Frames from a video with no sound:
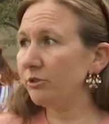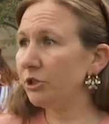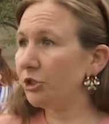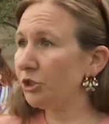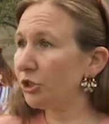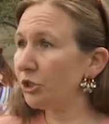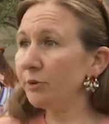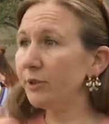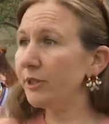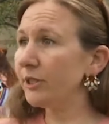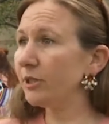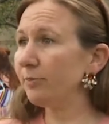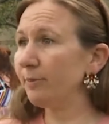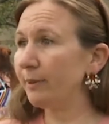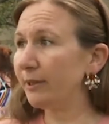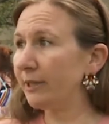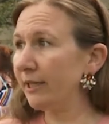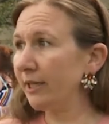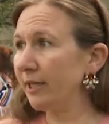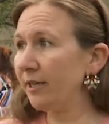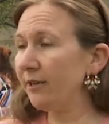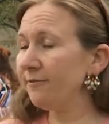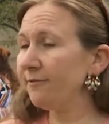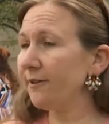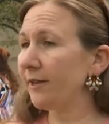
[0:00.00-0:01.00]
Jewish
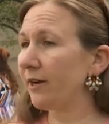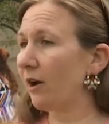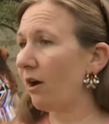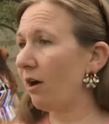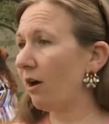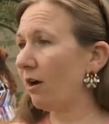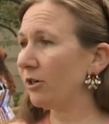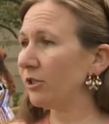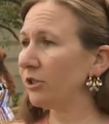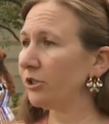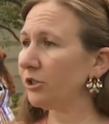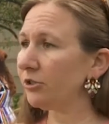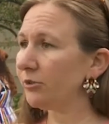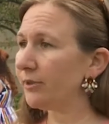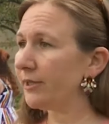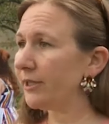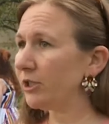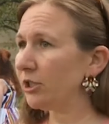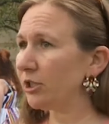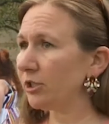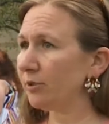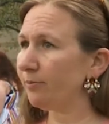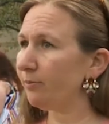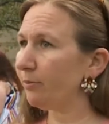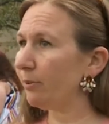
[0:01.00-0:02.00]
belief and our
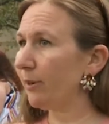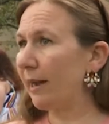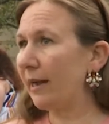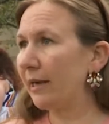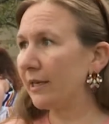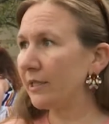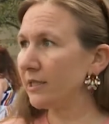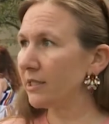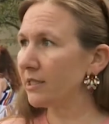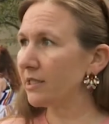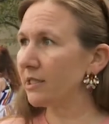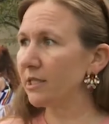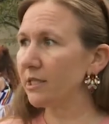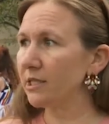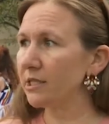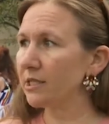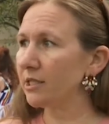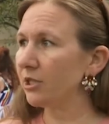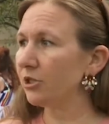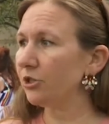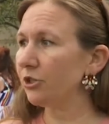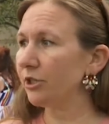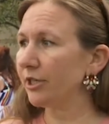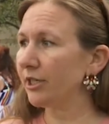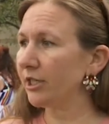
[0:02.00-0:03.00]
Jewish practices
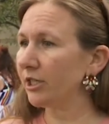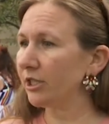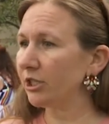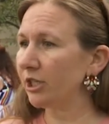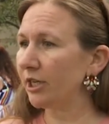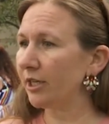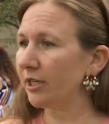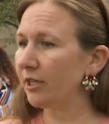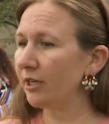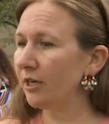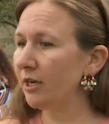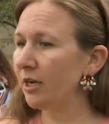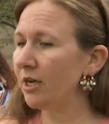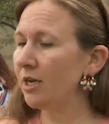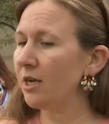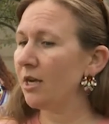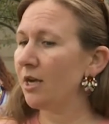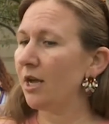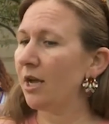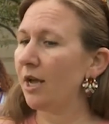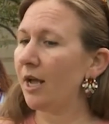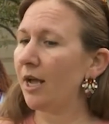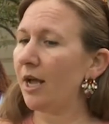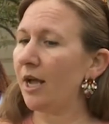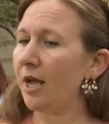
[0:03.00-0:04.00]
and tradition.
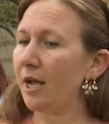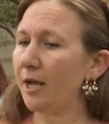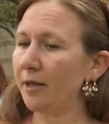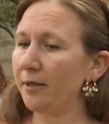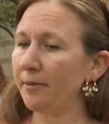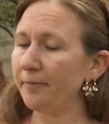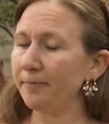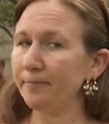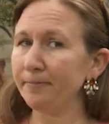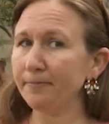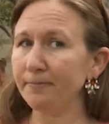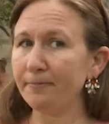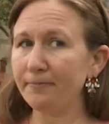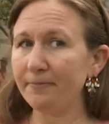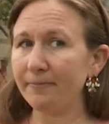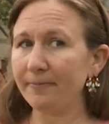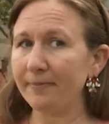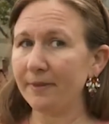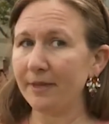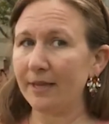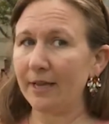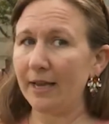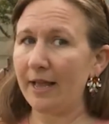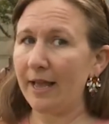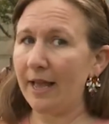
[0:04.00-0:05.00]
And
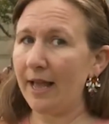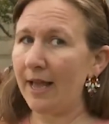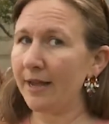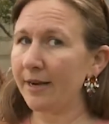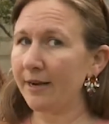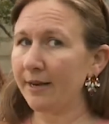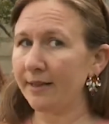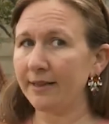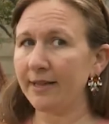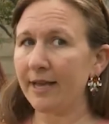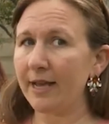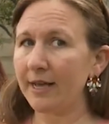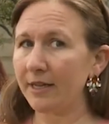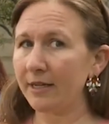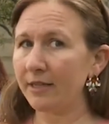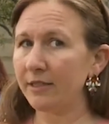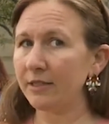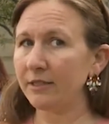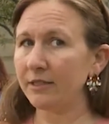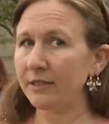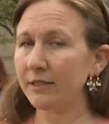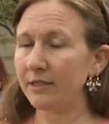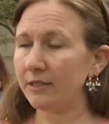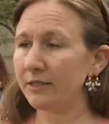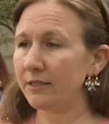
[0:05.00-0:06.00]
in that
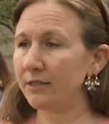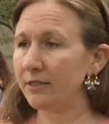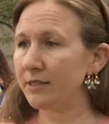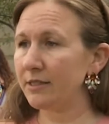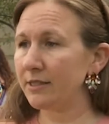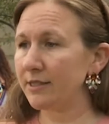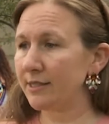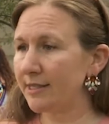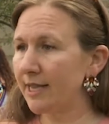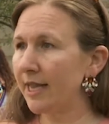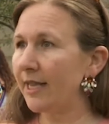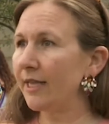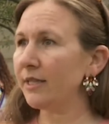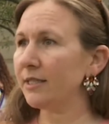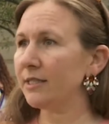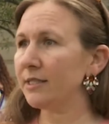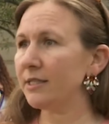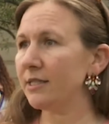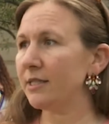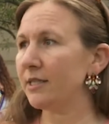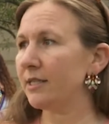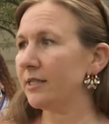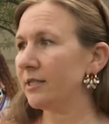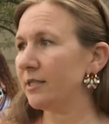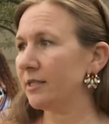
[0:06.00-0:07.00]
sense,
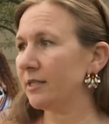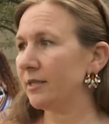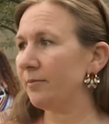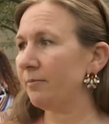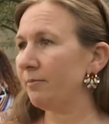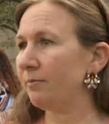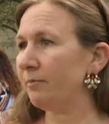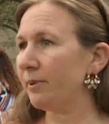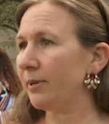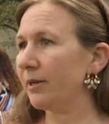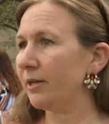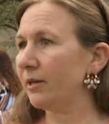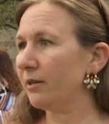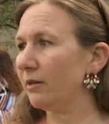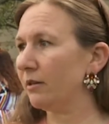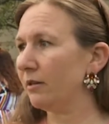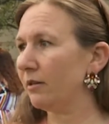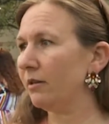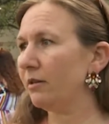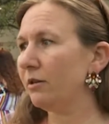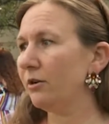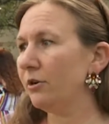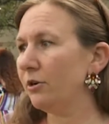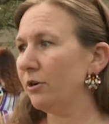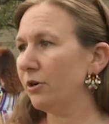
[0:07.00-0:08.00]
this
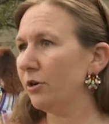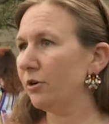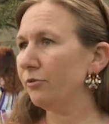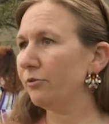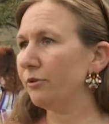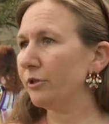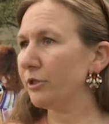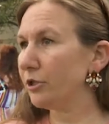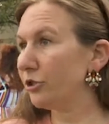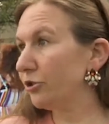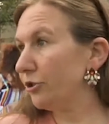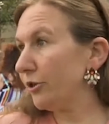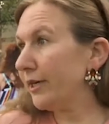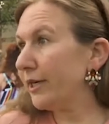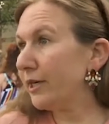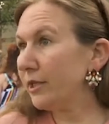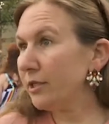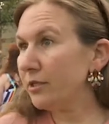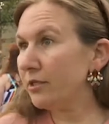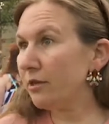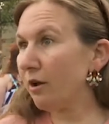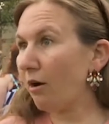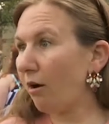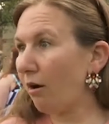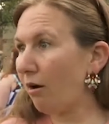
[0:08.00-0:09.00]
bill
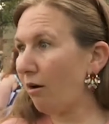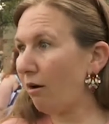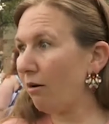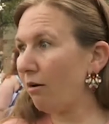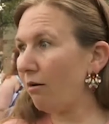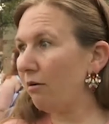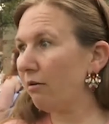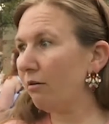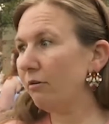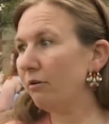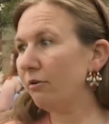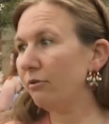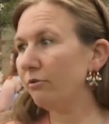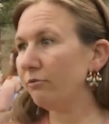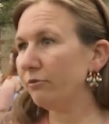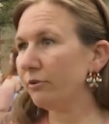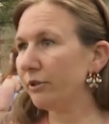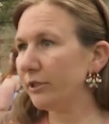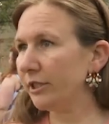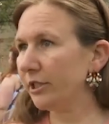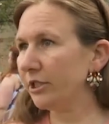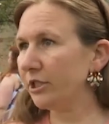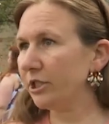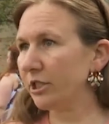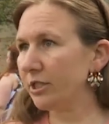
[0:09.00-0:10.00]
restricts our
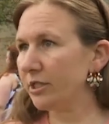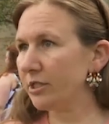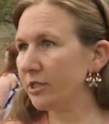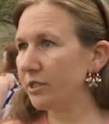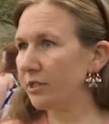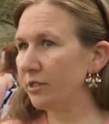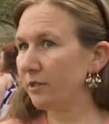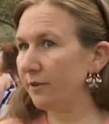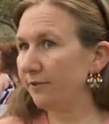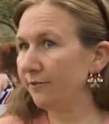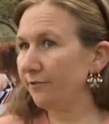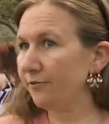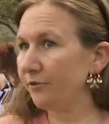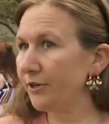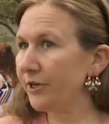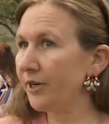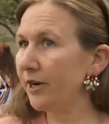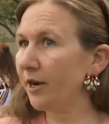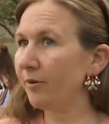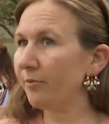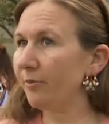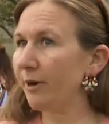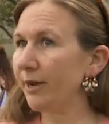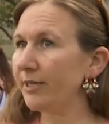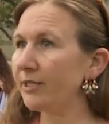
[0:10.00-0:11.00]
religious
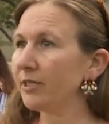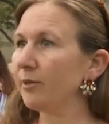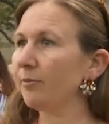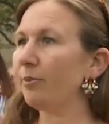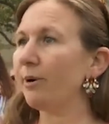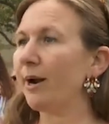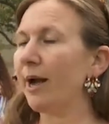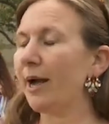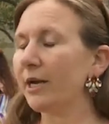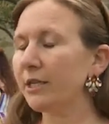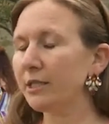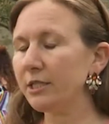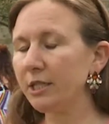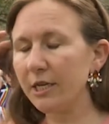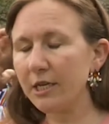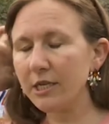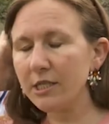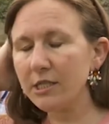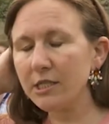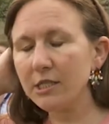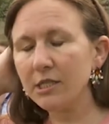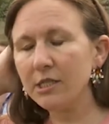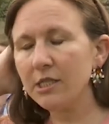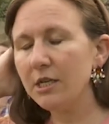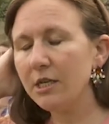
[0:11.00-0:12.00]
freedom, right, to
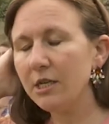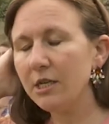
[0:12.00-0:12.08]
practice.